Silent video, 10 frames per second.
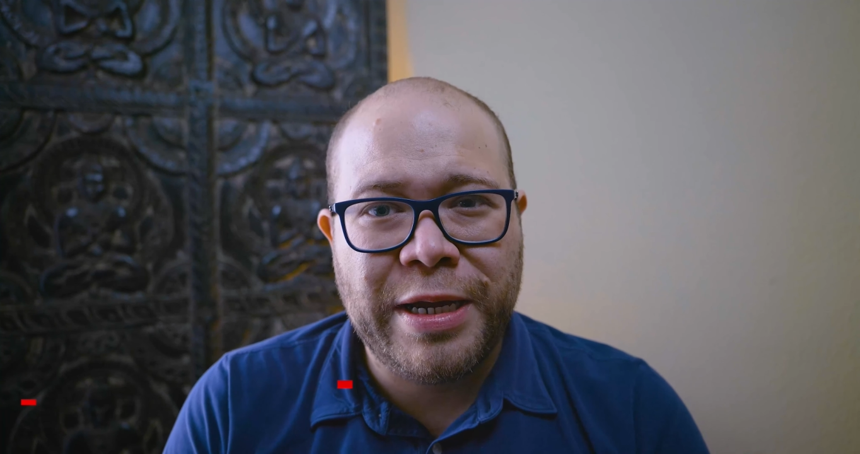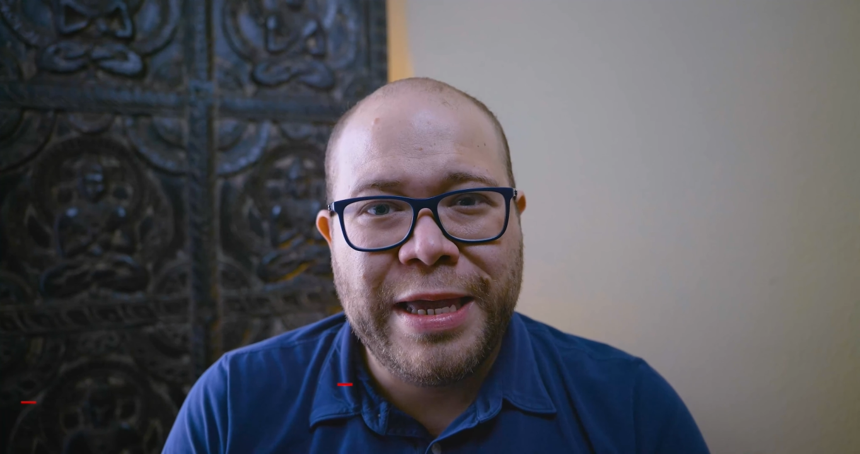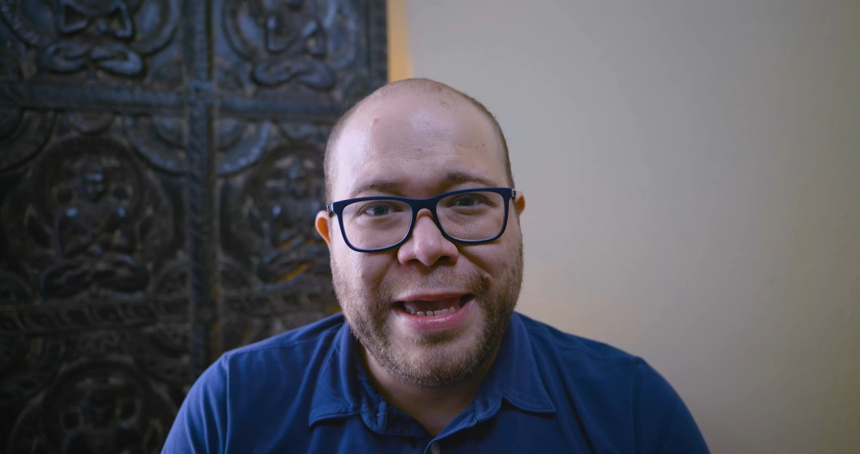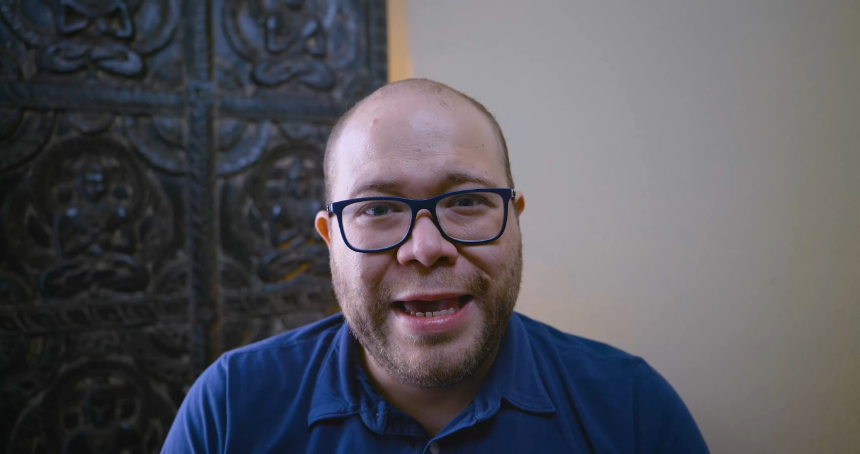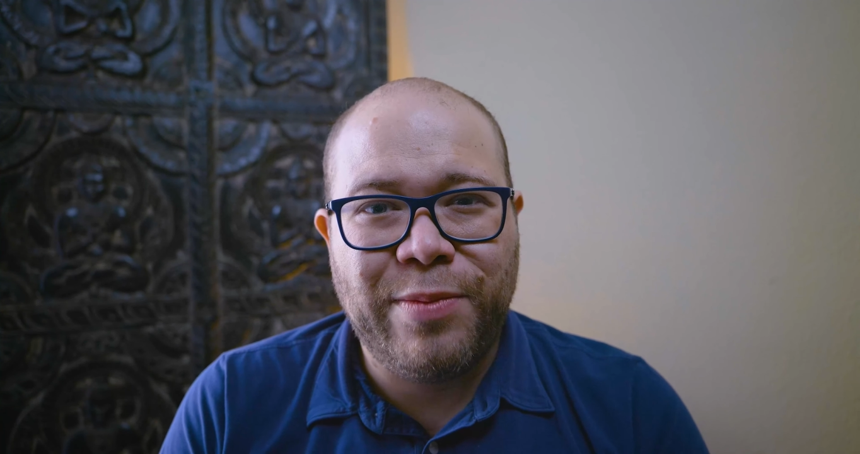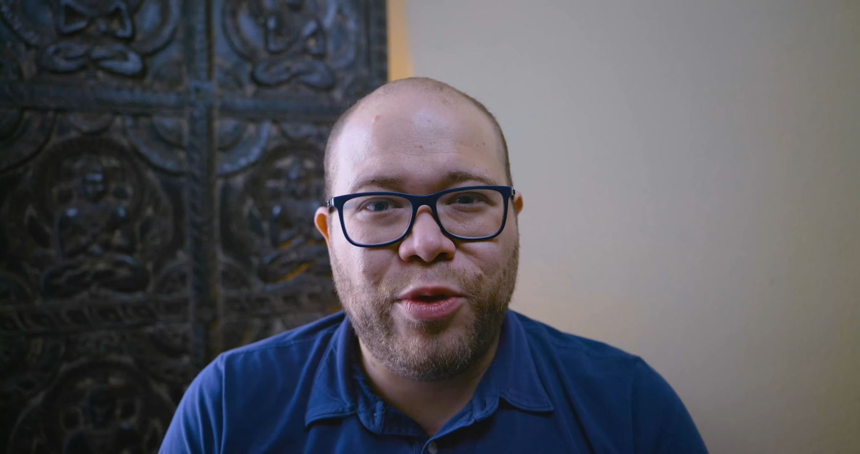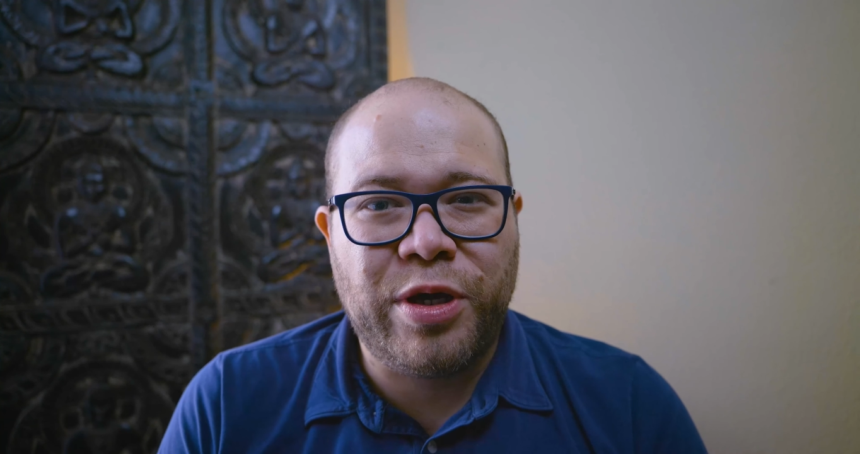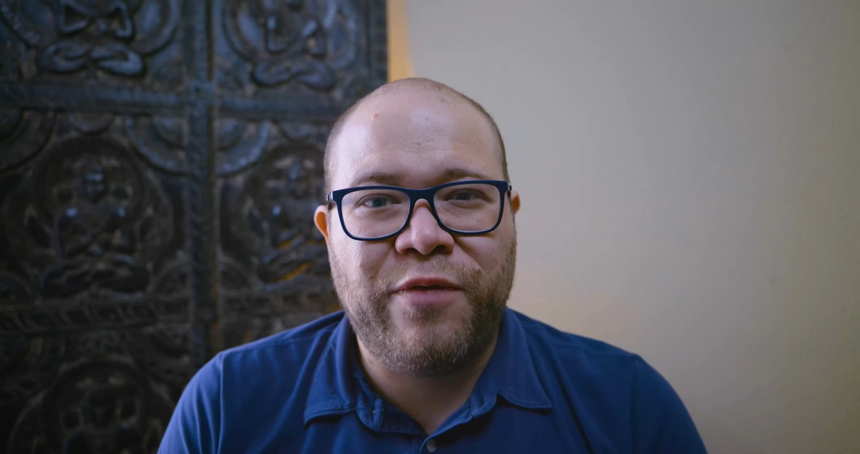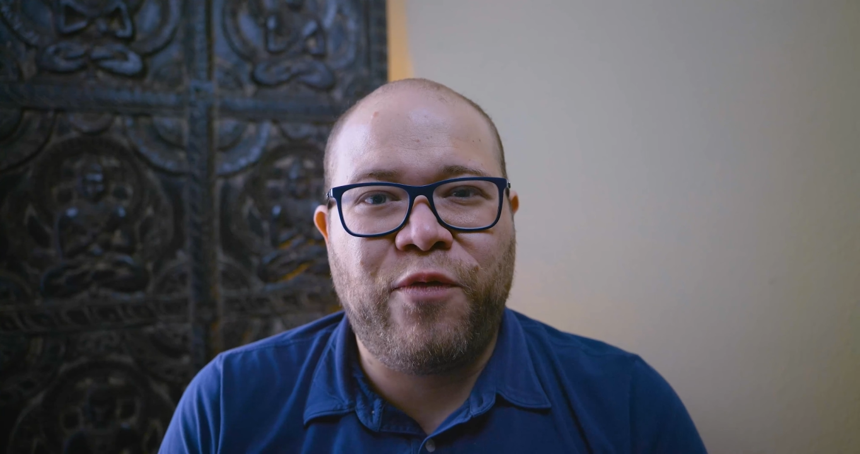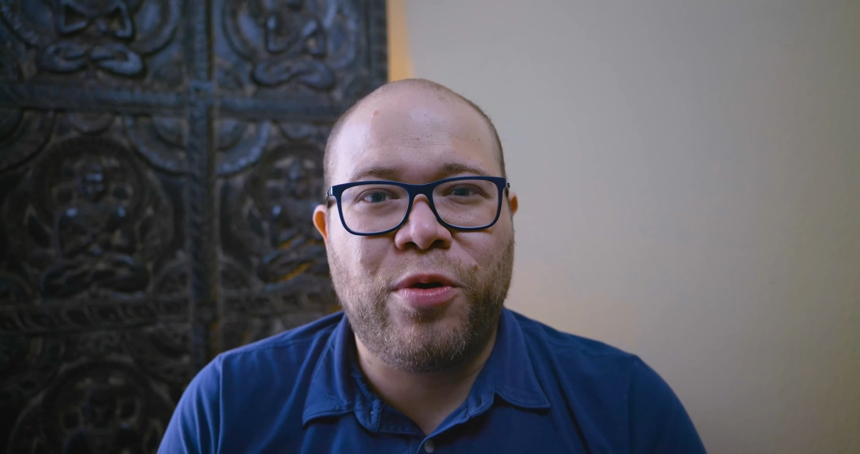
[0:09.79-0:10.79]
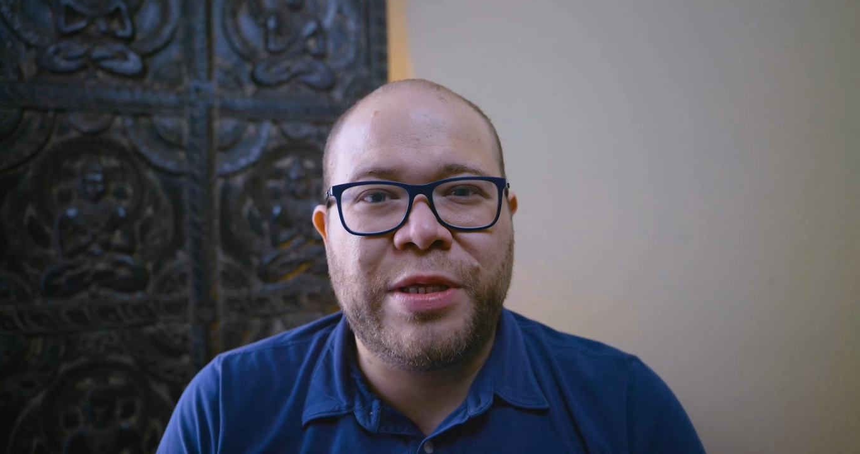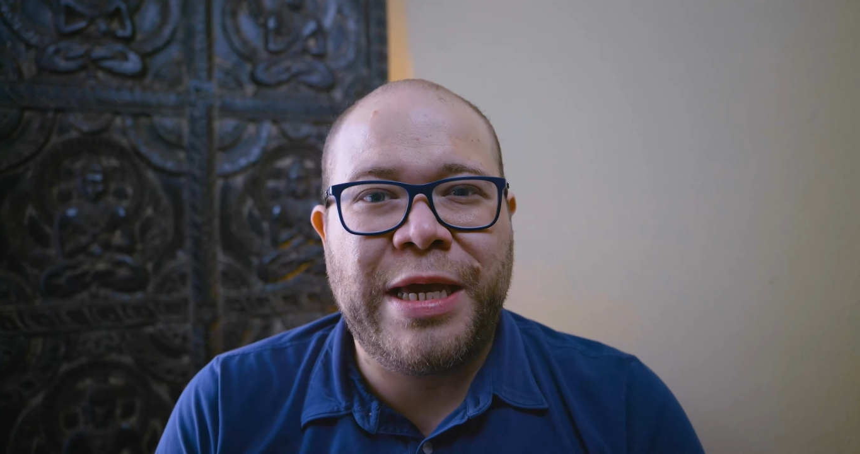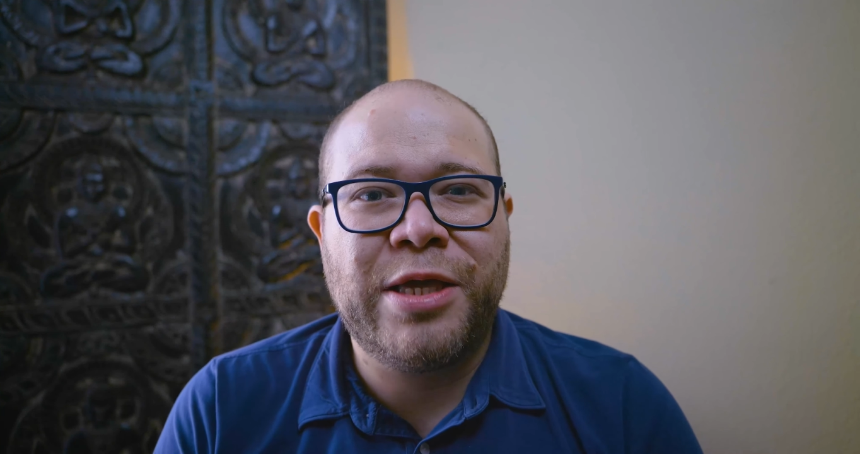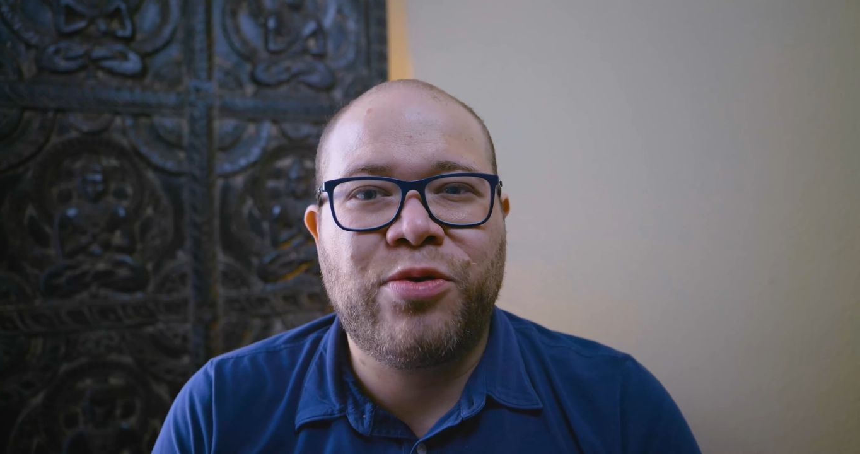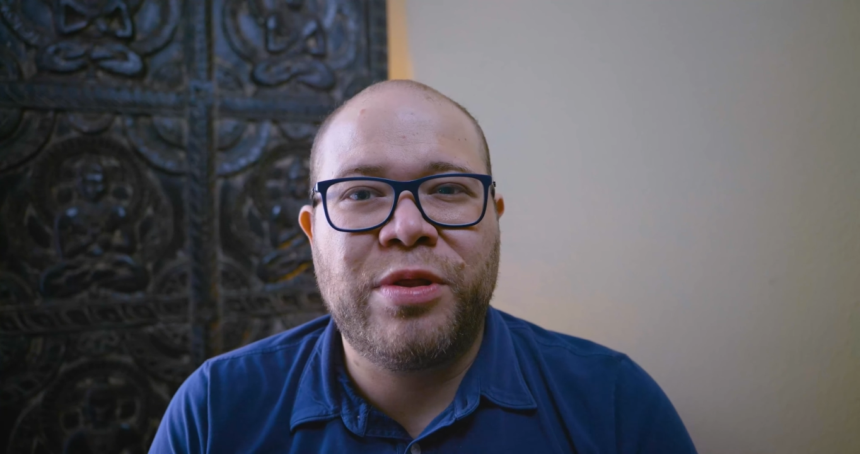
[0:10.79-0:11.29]
and I'm looking forward to
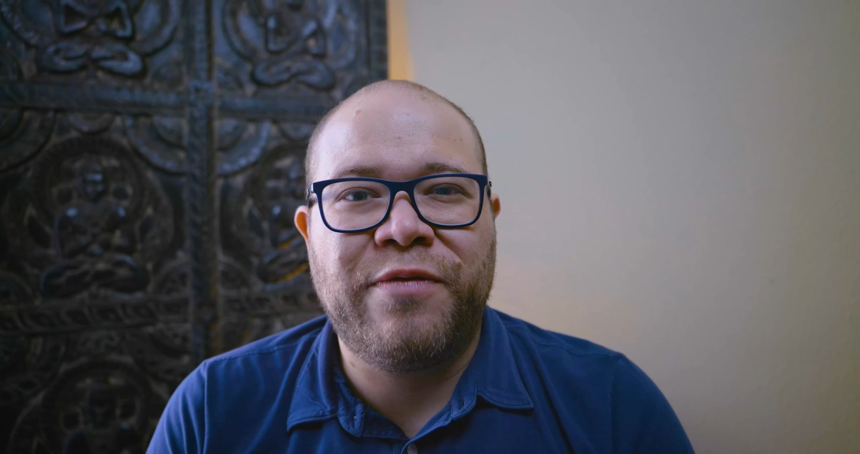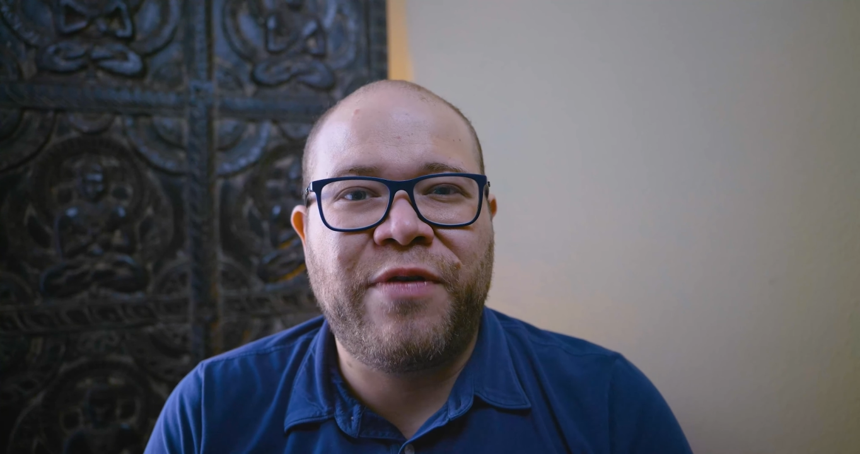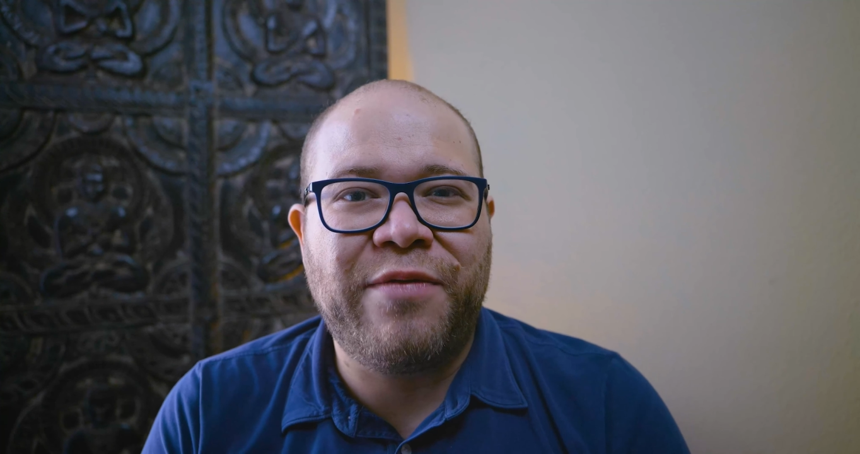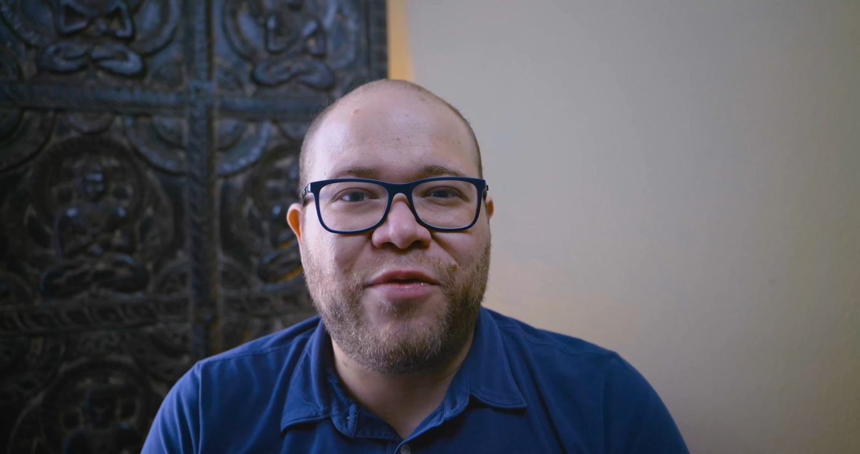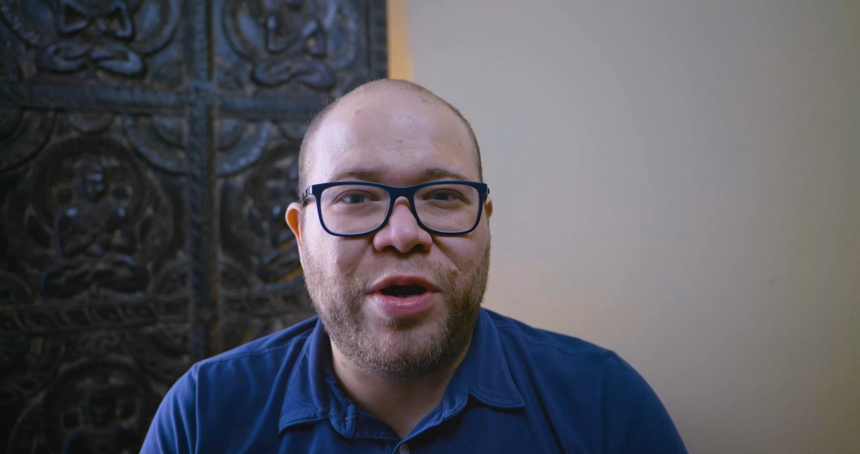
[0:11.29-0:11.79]
answering the 5